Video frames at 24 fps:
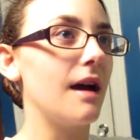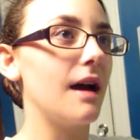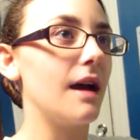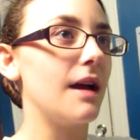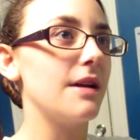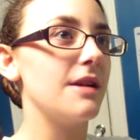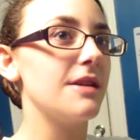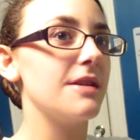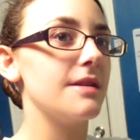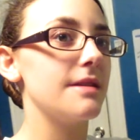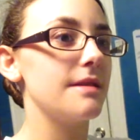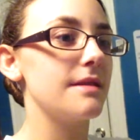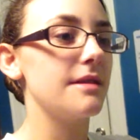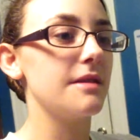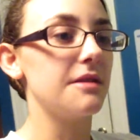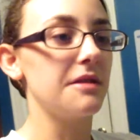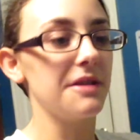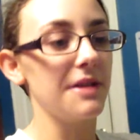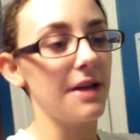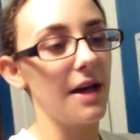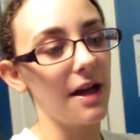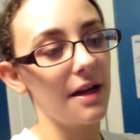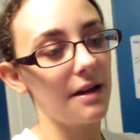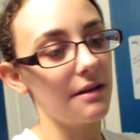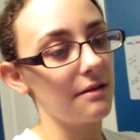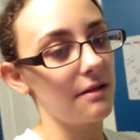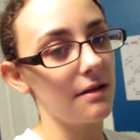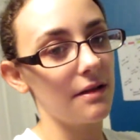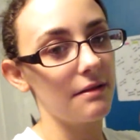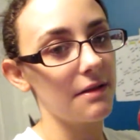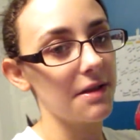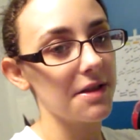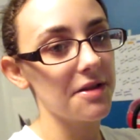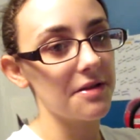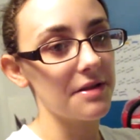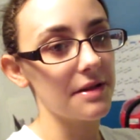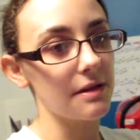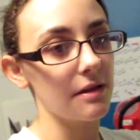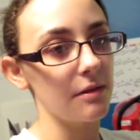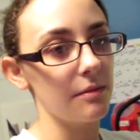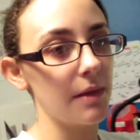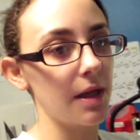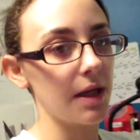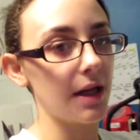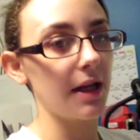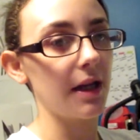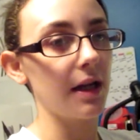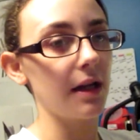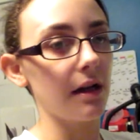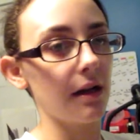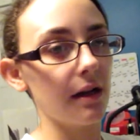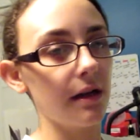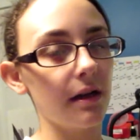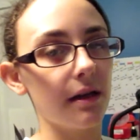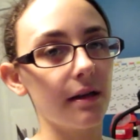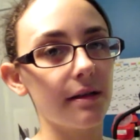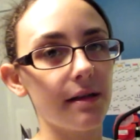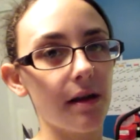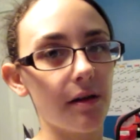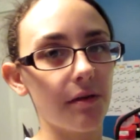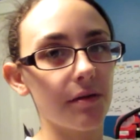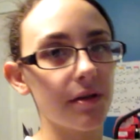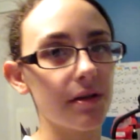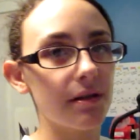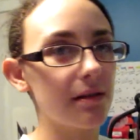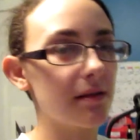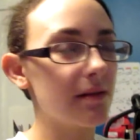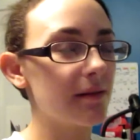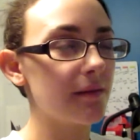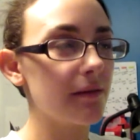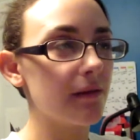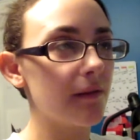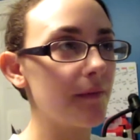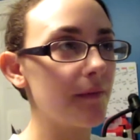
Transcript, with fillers: I still, yeah, I don't know. I just still medicated because I was,